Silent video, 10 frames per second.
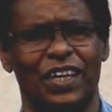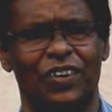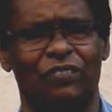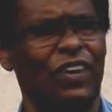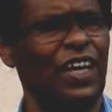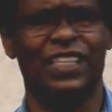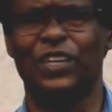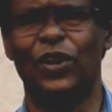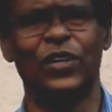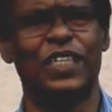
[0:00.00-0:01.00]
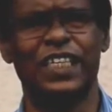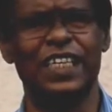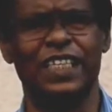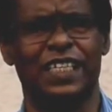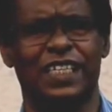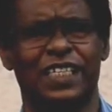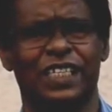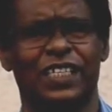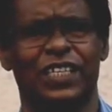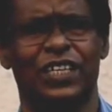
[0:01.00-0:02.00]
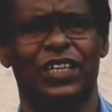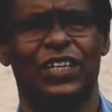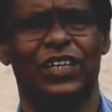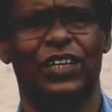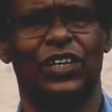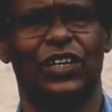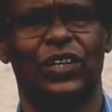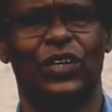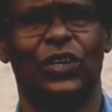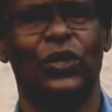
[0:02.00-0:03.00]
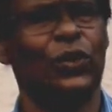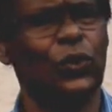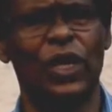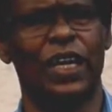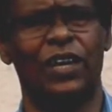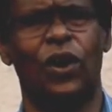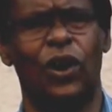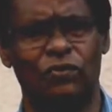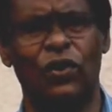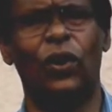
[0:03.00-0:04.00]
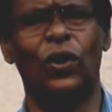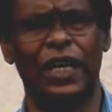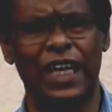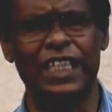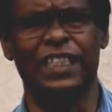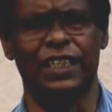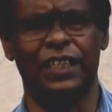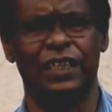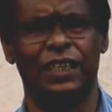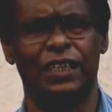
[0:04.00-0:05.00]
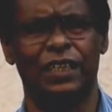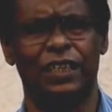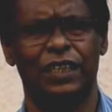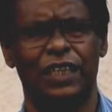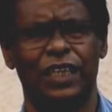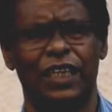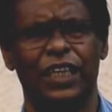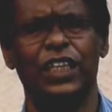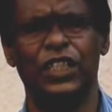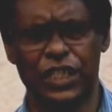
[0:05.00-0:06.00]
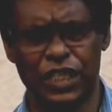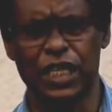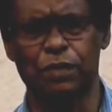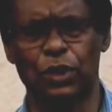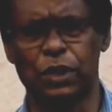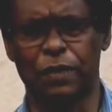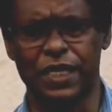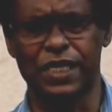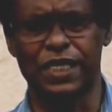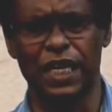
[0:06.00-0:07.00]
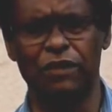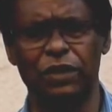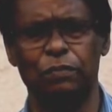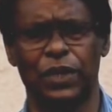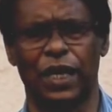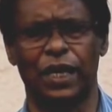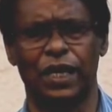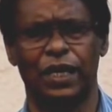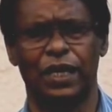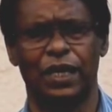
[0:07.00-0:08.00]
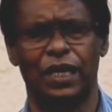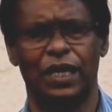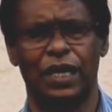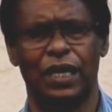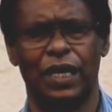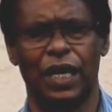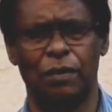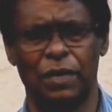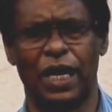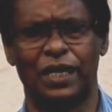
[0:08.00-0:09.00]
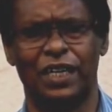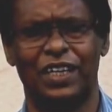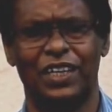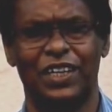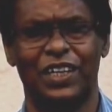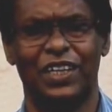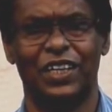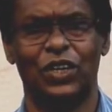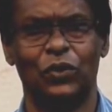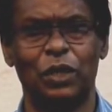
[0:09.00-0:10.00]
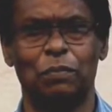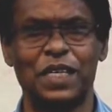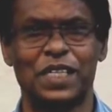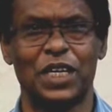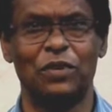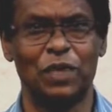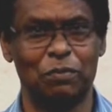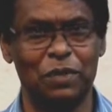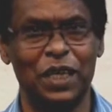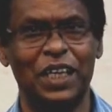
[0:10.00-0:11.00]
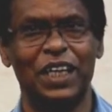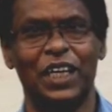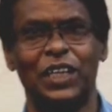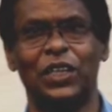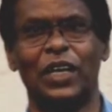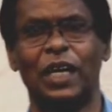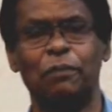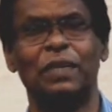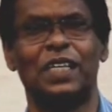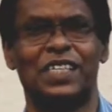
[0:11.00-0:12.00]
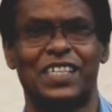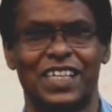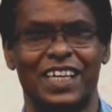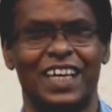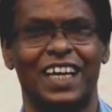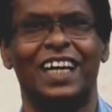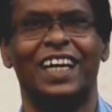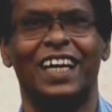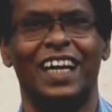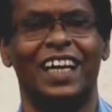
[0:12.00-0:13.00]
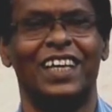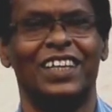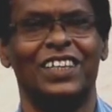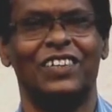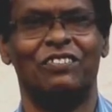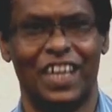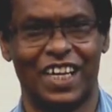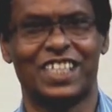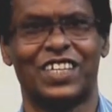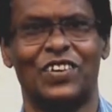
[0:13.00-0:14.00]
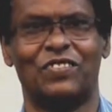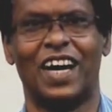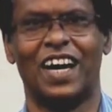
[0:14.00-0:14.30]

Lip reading: fairest Lord Jesus, ruler of all nature. In Jesus' most precious name we pray. Amen. Would you please turn with me in your hymnals, fairest of